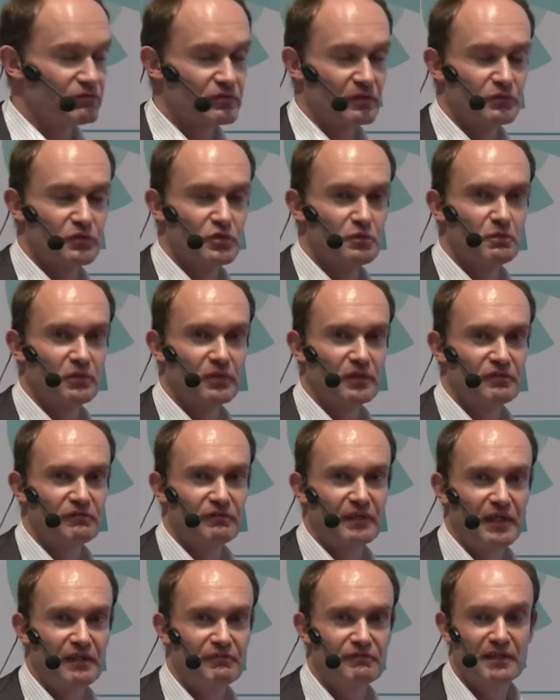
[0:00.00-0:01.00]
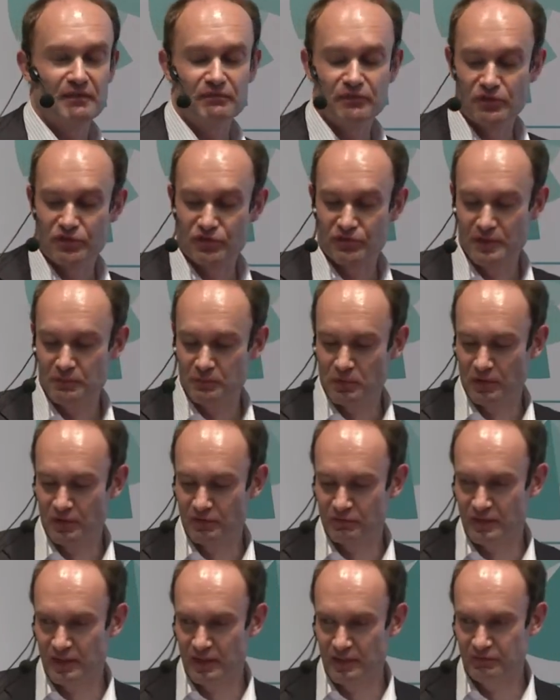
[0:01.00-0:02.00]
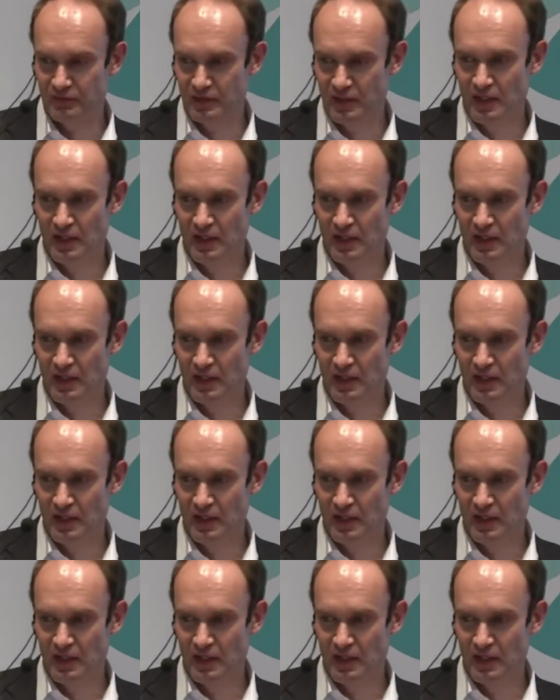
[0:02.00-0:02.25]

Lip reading: from 2.5 up to 3.5,